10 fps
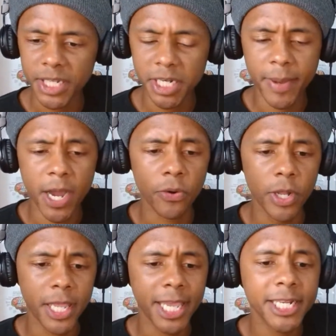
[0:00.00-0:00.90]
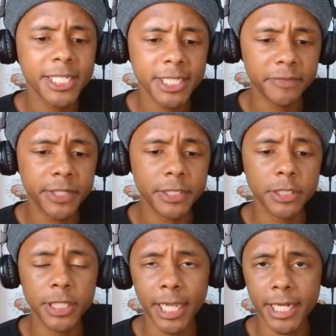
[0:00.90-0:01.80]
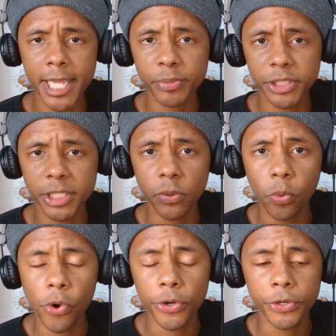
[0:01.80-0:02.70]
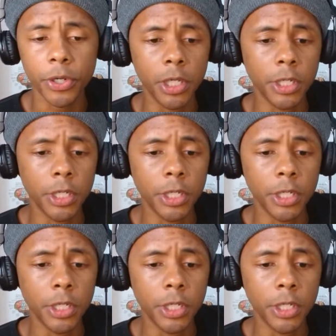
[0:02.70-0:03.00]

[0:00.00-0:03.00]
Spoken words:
and about 87 to 88% water.